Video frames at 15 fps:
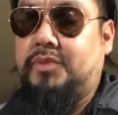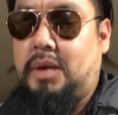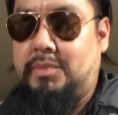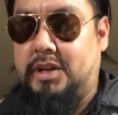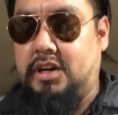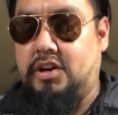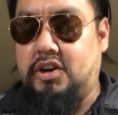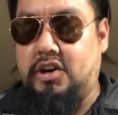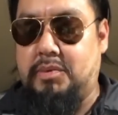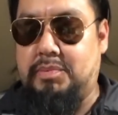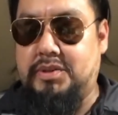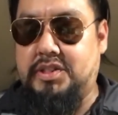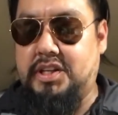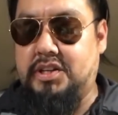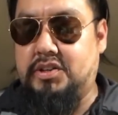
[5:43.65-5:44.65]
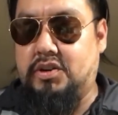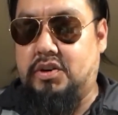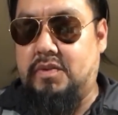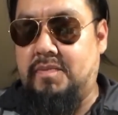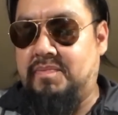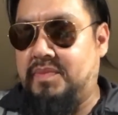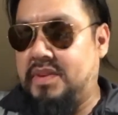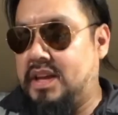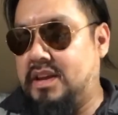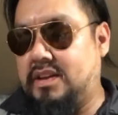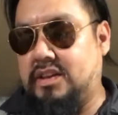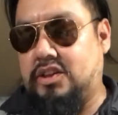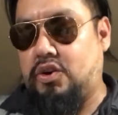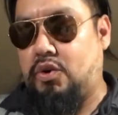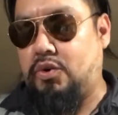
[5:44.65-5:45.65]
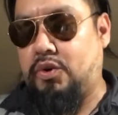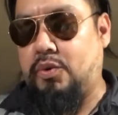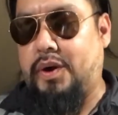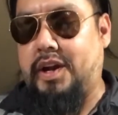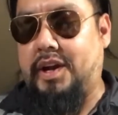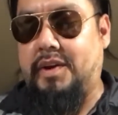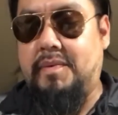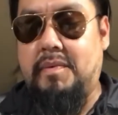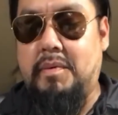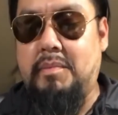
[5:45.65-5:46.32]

I mean 100% dull, throw it away.